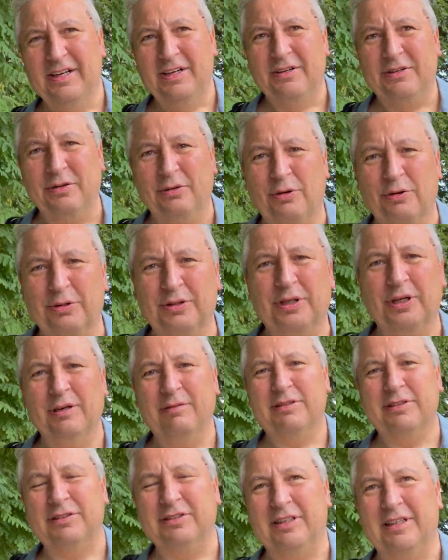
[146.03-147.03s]
talk
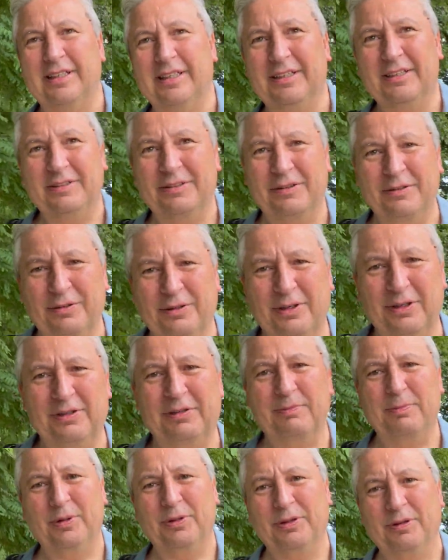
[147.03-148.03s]
nervously or I
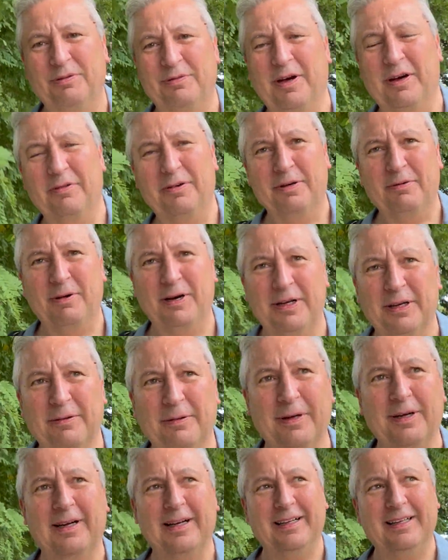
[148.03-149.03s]
put the phone away
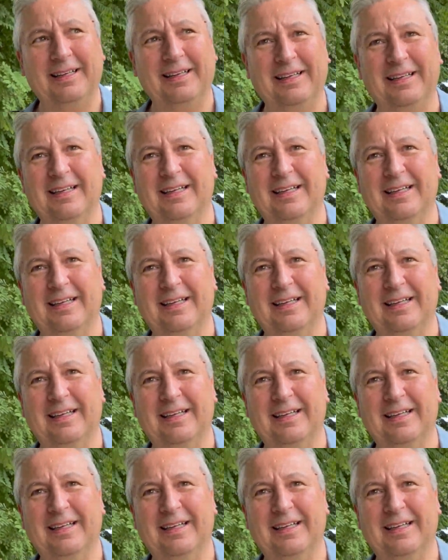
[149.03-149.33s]
quickly.